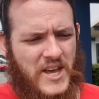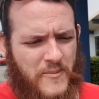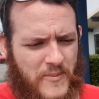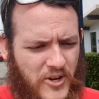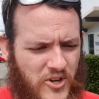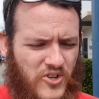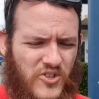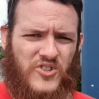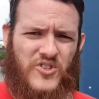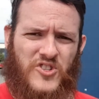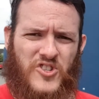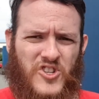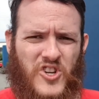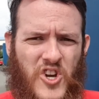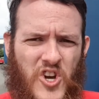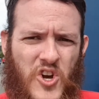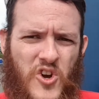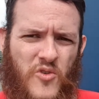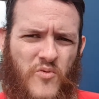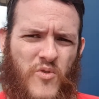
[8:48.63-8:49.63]
because
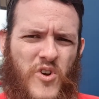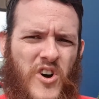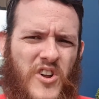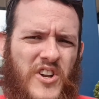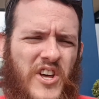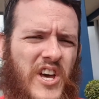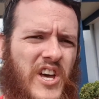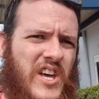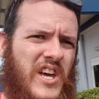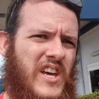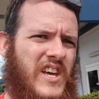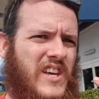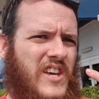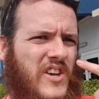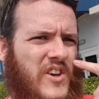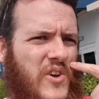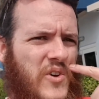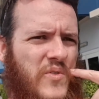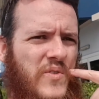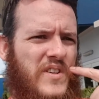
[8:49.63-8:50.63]
Rod,
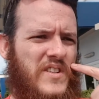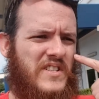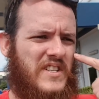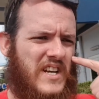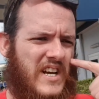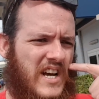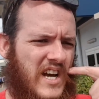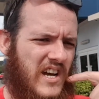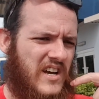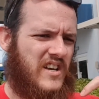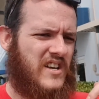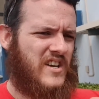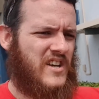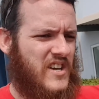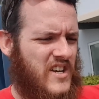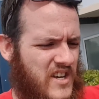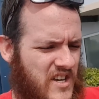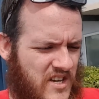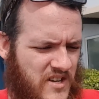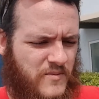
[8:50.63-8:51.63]
who is a
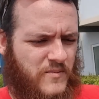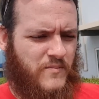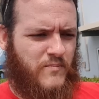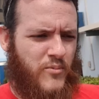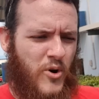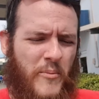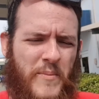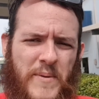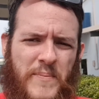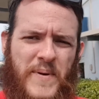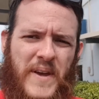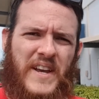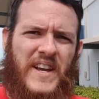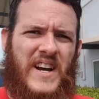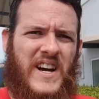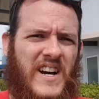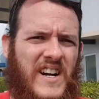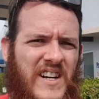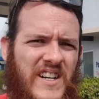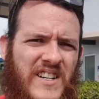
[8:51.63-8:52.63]
Promi
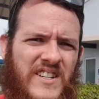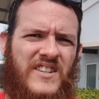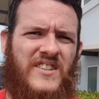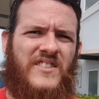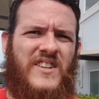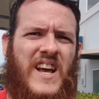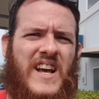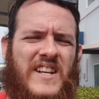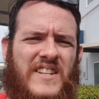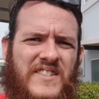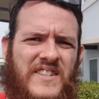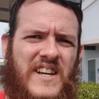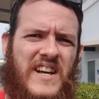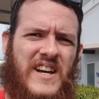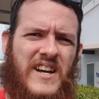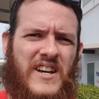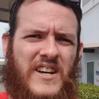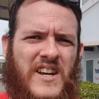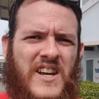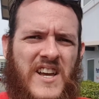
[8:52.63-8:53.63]
picker, has
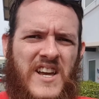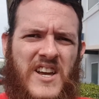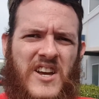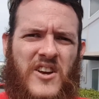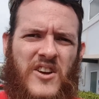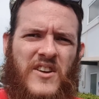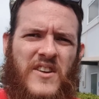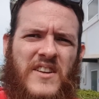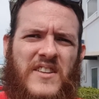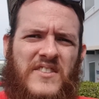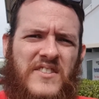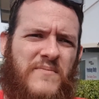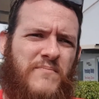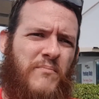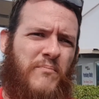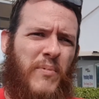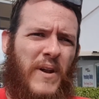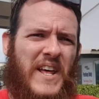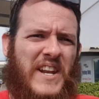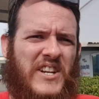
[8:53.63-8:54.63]

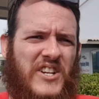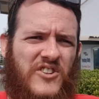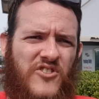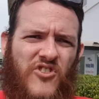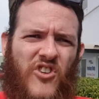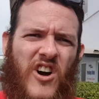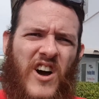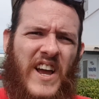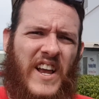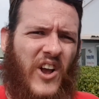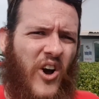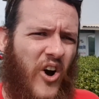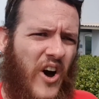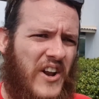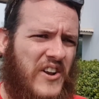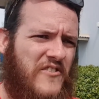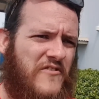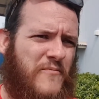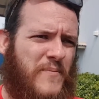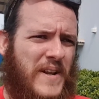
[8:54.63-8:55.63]
bled it dry
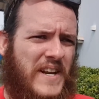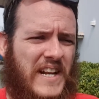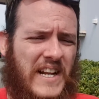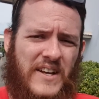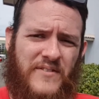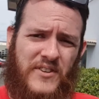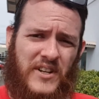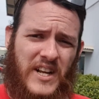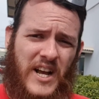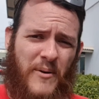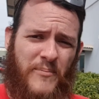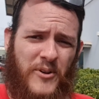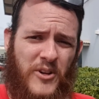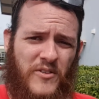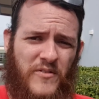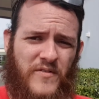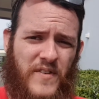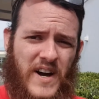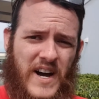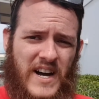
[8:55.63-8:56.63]
kind of, but he left a couple
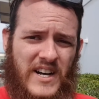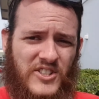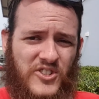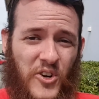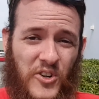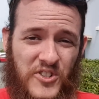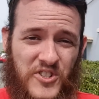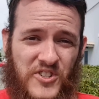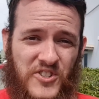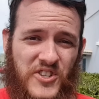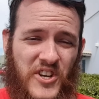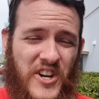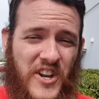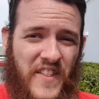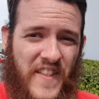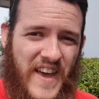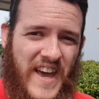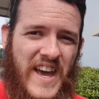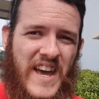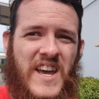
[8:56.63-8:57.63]
of Scotch and Soda
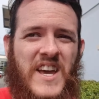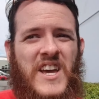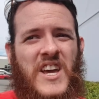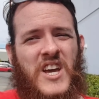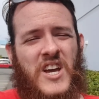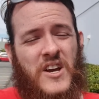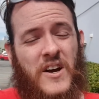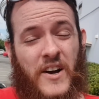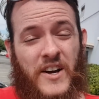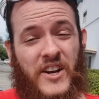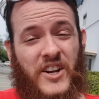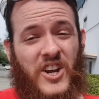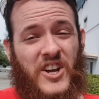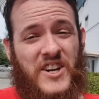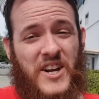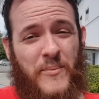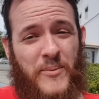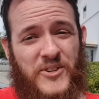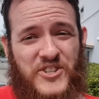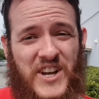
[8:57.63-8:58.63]
there. I'm going to go
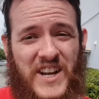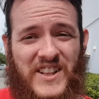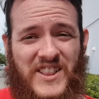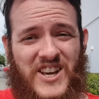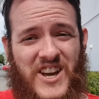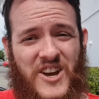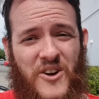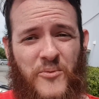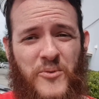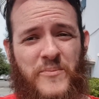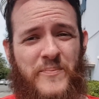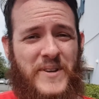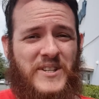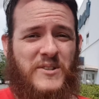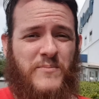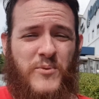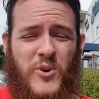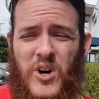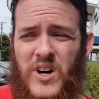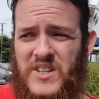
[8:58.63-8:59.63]
double check though. I wouldn't be
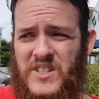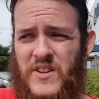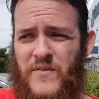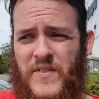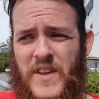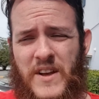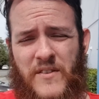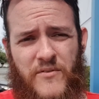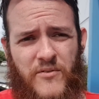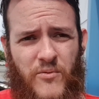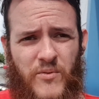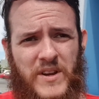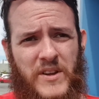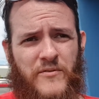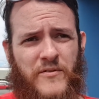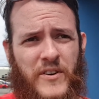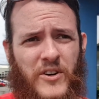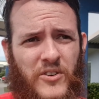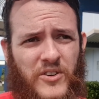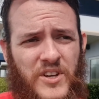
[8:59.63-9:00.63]
surprised if they've
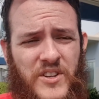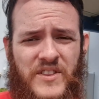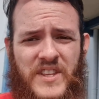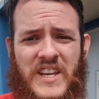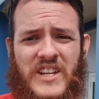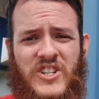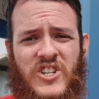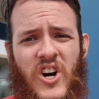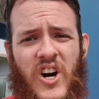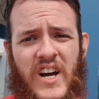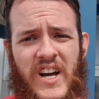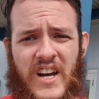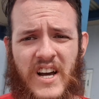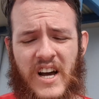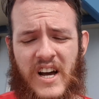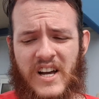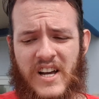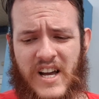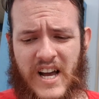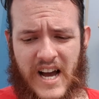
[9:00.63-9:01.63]
refilled the
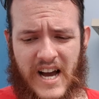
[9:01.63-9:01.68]
entire